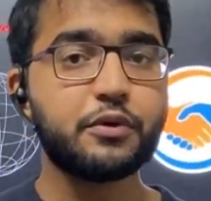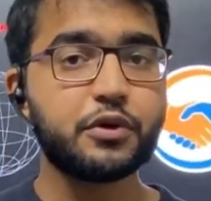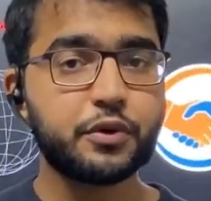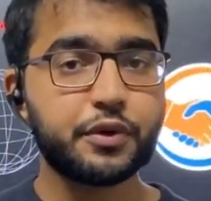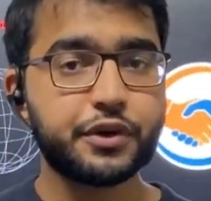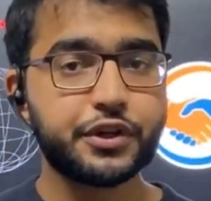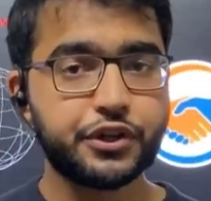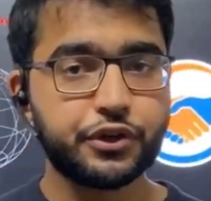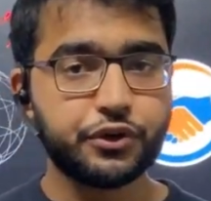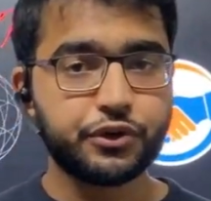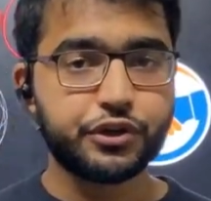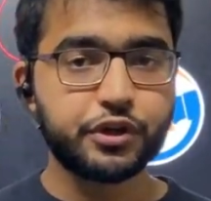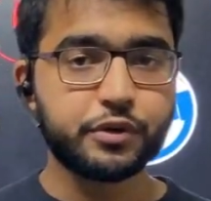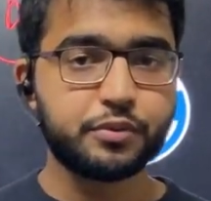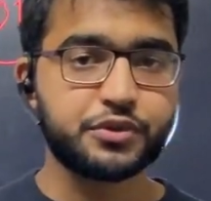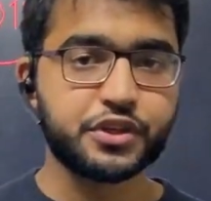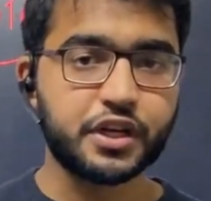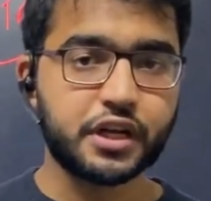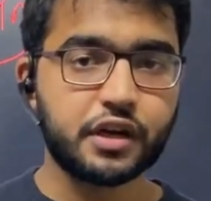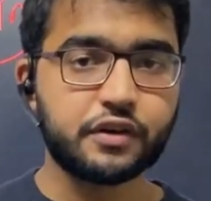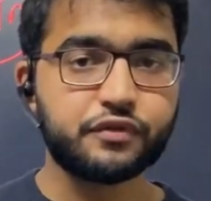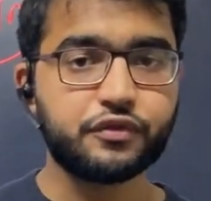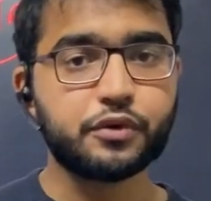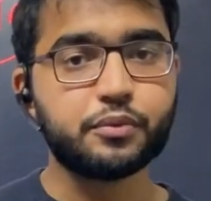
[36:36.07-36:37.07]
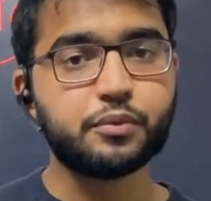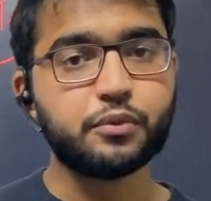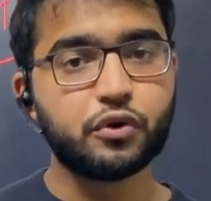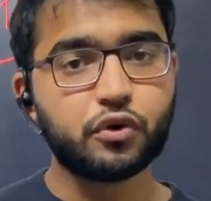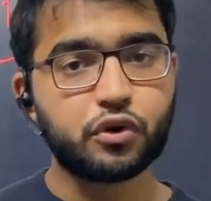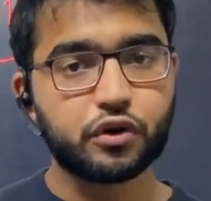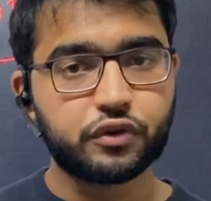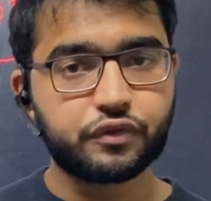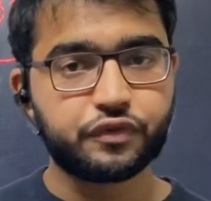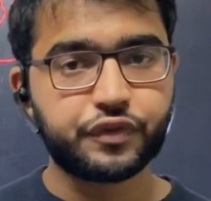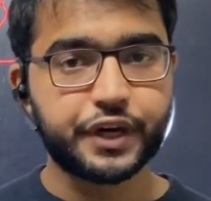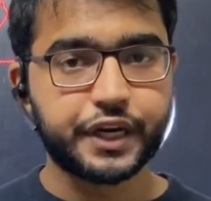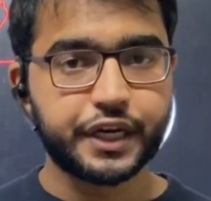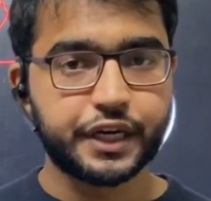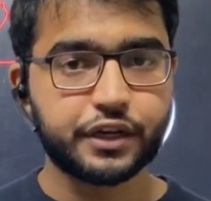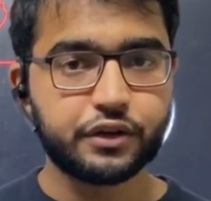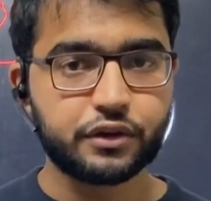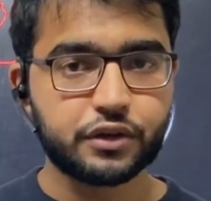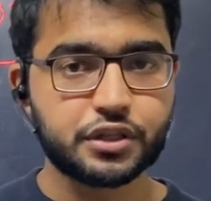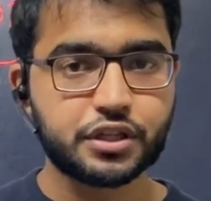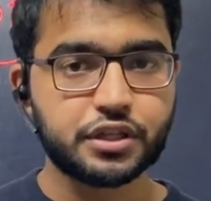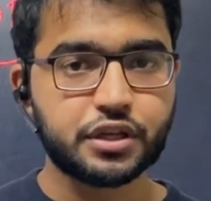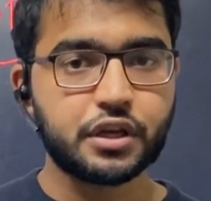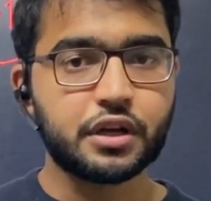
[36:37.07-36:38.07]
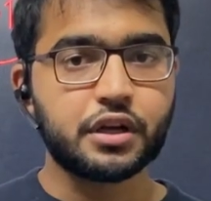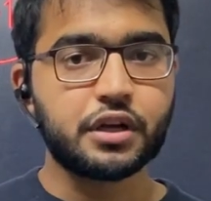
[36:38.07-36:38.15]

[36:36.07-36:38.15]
to our YouTube channel for more videos.